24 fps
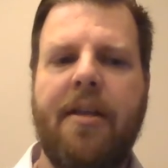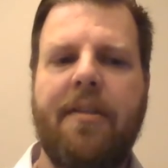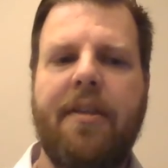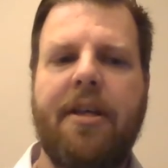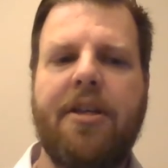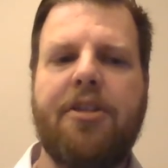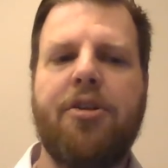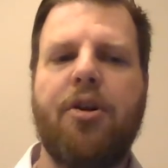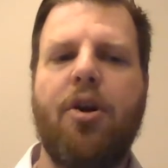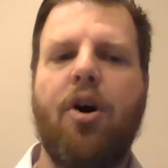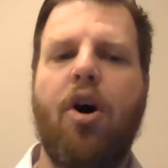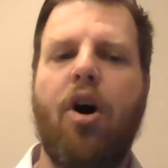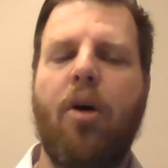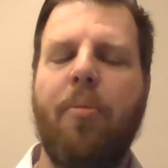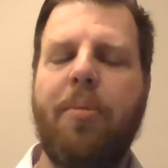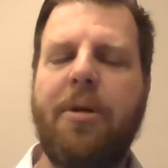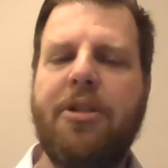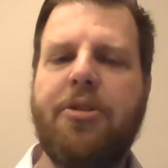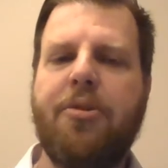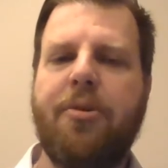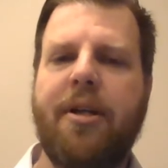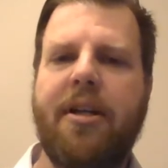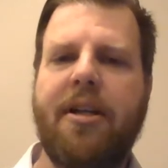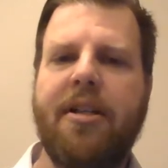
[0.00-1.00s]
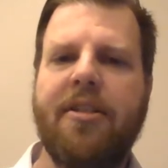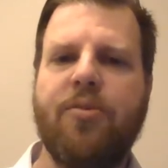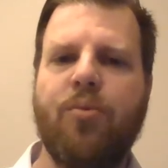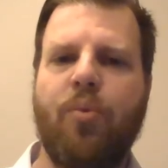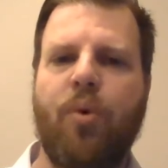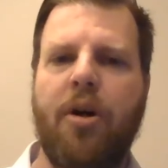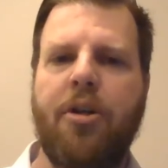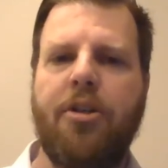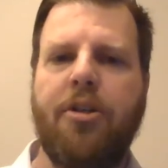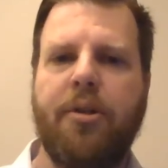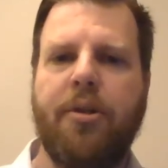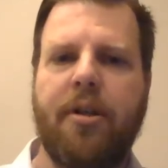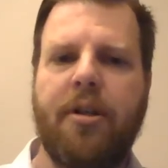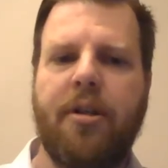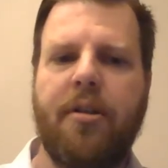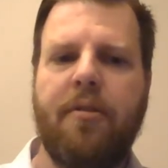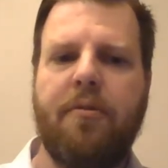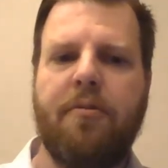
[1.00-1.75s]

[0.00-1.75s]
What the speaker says: they should all be treated as one unit